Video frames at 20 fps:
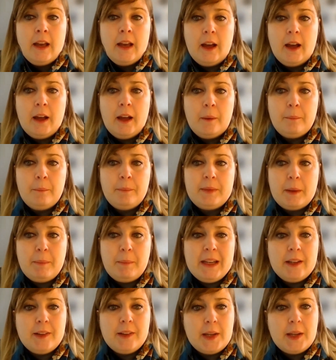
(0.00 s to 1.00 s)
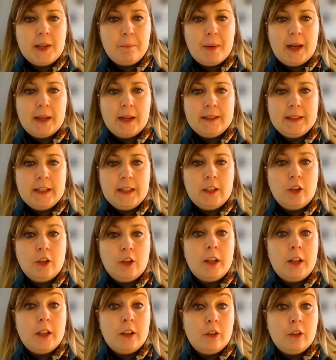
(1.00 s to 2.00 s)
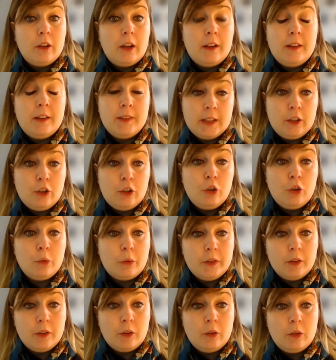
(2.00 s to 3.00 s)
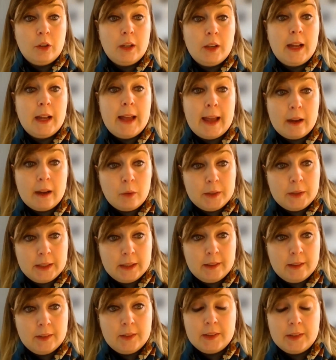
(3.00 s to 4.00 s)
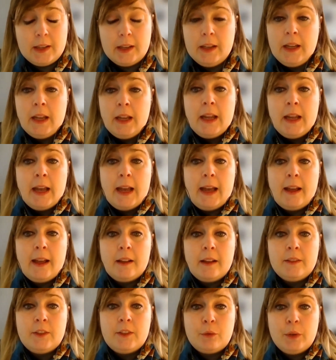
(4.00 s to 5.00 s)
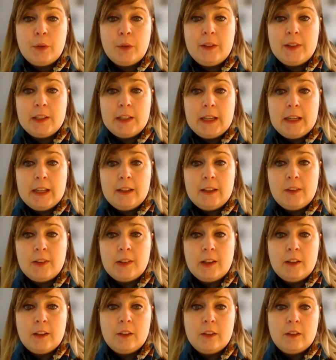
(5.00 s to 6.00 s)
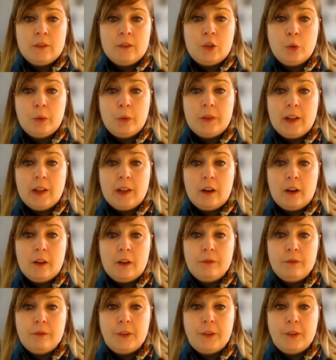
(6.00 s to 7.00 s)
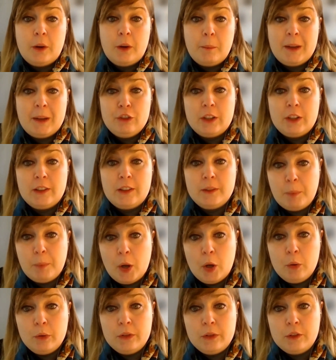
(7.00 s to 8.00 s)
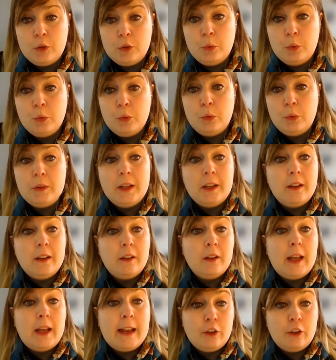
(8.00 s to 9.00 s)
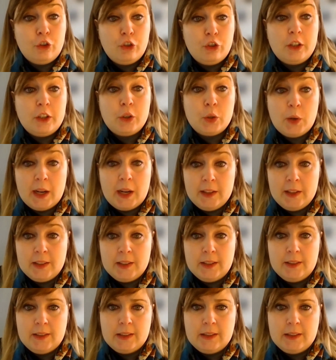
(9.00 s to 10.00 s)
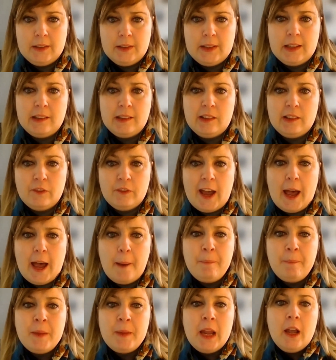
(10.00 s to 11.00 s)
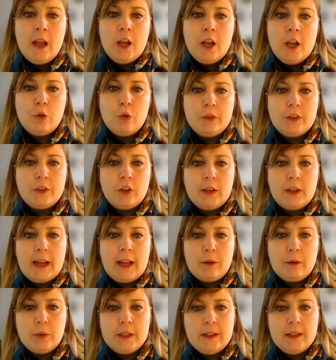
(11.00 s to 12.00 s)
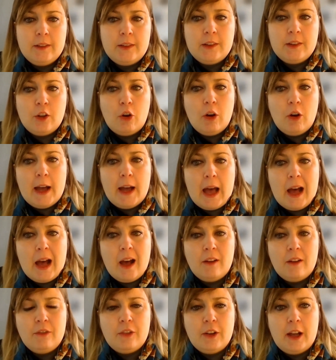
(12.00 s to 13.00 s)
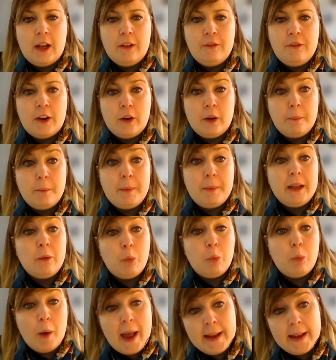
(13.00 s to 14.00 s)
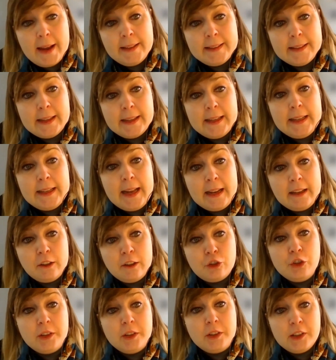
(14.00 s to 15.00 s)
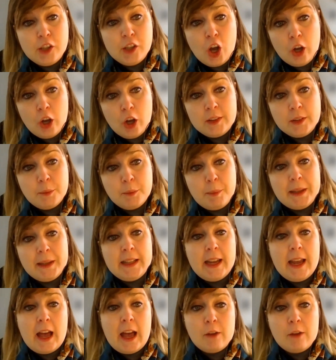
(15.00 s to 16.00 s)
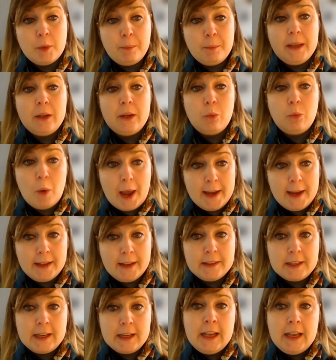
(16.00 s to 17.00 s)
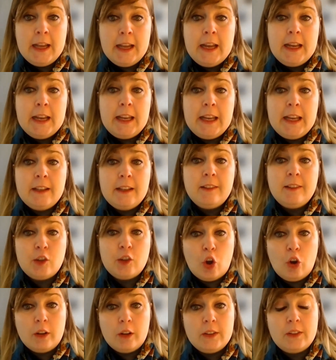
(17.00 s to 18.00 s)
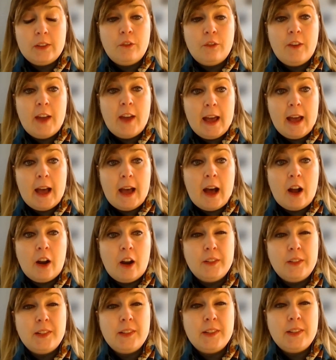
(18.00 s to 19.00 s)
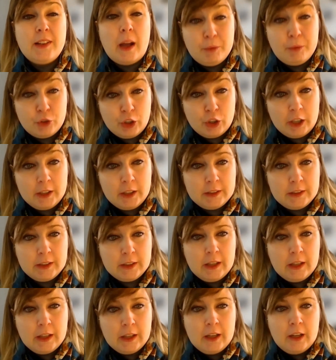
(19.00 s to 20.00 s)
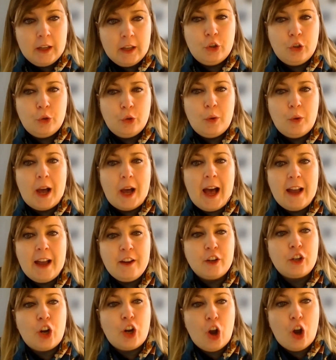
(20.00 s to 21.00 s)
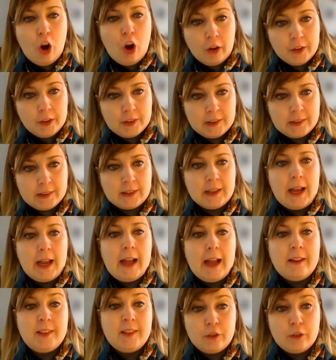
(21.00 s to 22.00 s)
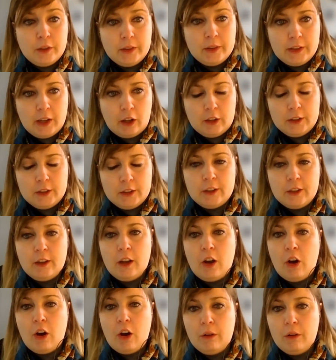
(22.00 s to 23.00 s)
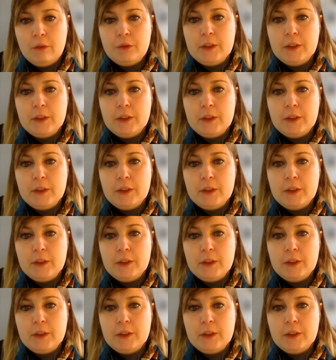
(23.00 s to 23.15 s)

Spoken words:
The biggest impact is in Eurozone equities. And the reason is those are very much exposed to the energy crisis, in the sense that Eurozone equities don't have a very big weight in energy stocks, but they have a big weight in stocks that are subject to higher costs as a result of